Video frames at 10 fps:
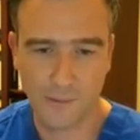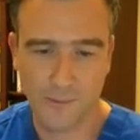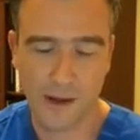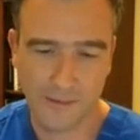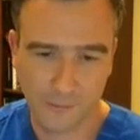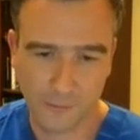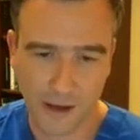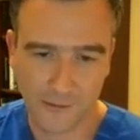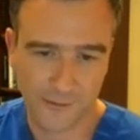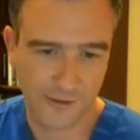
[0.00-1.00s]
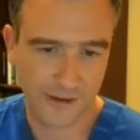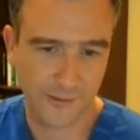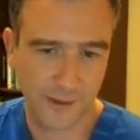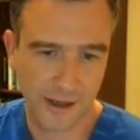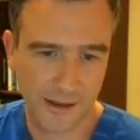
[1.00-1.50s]
and as reflected
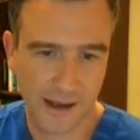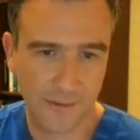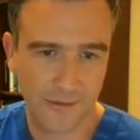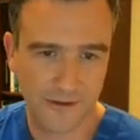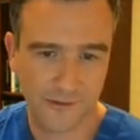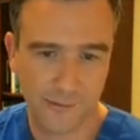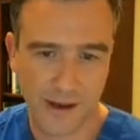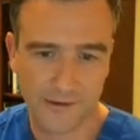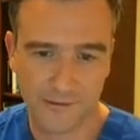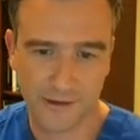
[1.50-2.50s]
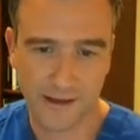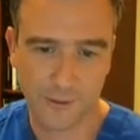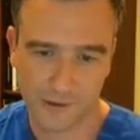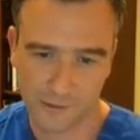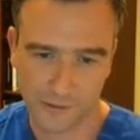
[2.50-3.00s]
by an absence of passive leg
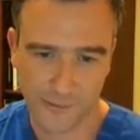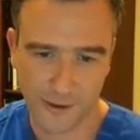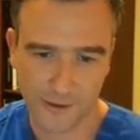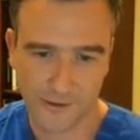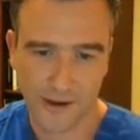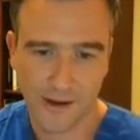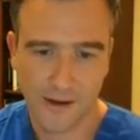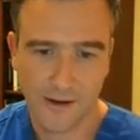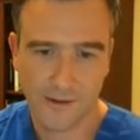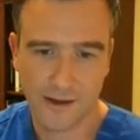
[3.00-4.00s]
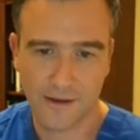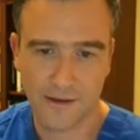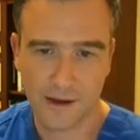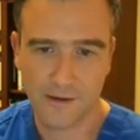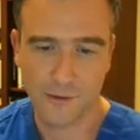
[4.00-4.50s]
raise response, then
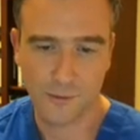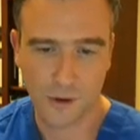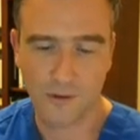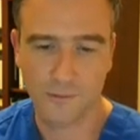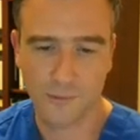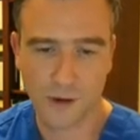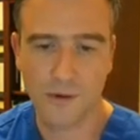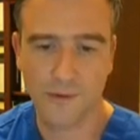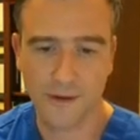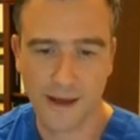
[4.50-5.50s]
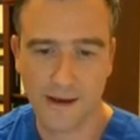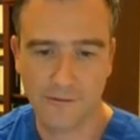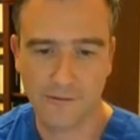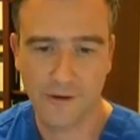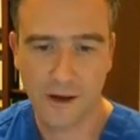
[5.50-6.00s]
you are probably
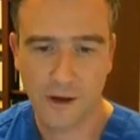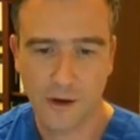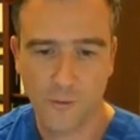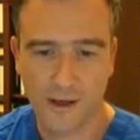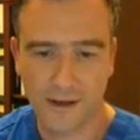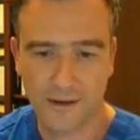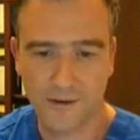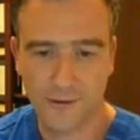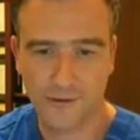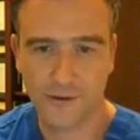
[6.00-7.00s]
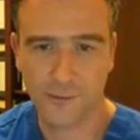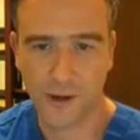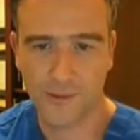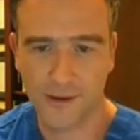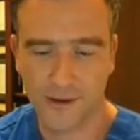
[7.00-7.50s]
have weaning-induced
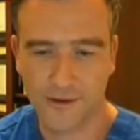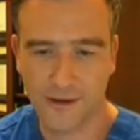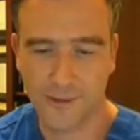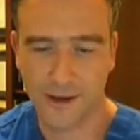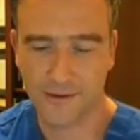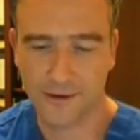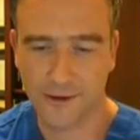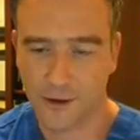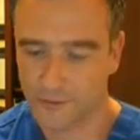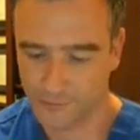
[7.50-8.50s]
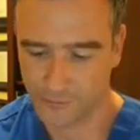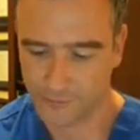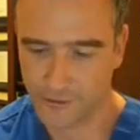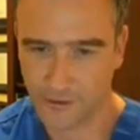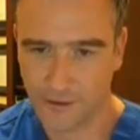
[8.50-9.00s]
pulmonary edema as the cause of your
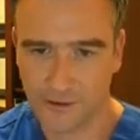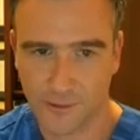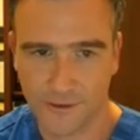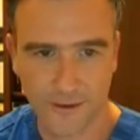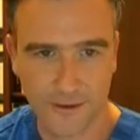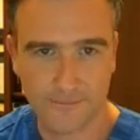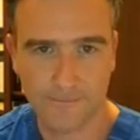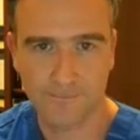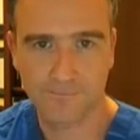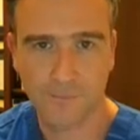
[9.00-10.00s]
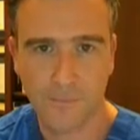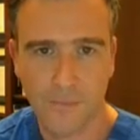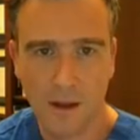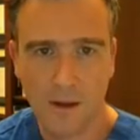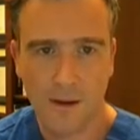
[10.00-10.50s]
failed SBT.
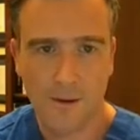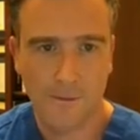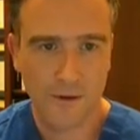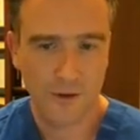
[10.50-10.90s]
You